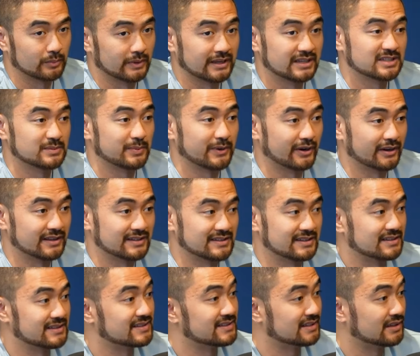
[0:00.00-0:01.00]
experience and
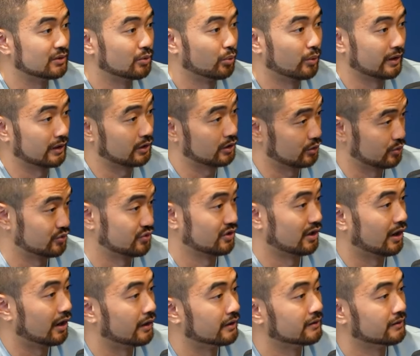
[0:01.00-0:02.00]
see what goes
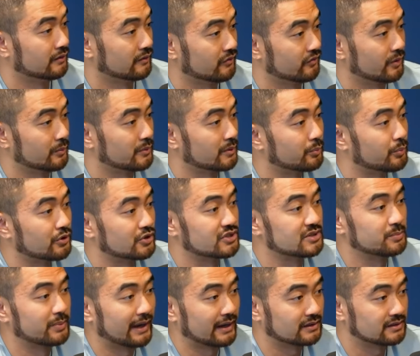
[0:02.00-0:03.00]
on from the
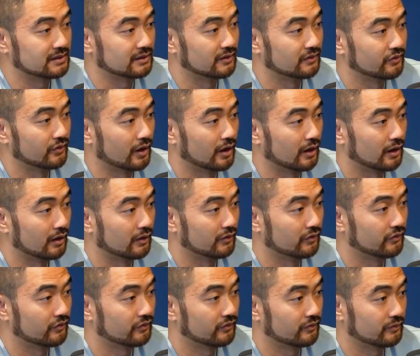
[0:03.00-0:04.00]
perspective
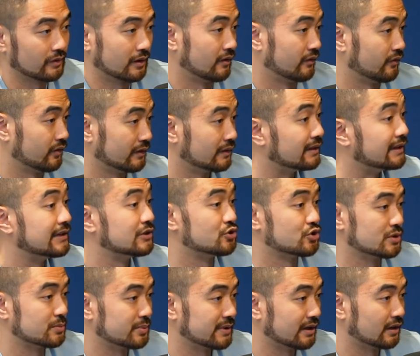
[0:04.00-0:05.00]
of a lead
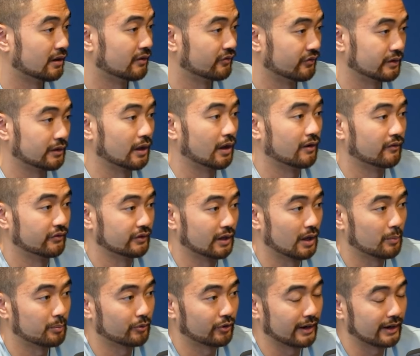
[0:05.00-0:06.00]
GP, of an
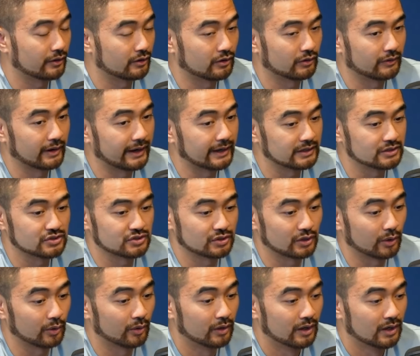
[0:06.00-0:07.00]
operator, right?
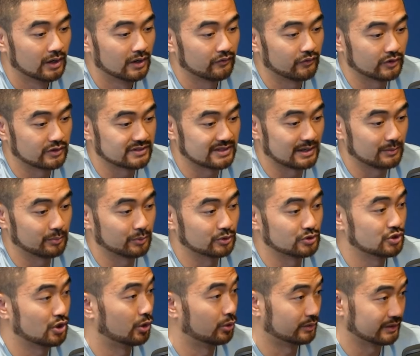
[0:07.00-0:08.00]
So, for example,
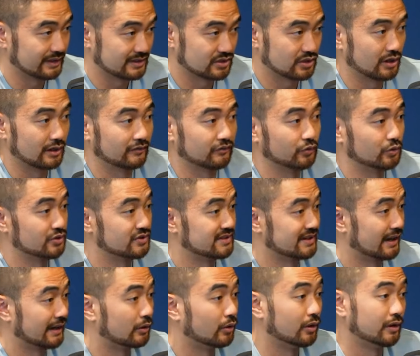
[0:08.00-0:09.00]
Tony has gone full
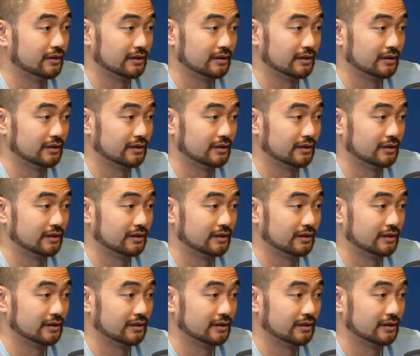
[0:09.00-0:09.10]
cycle a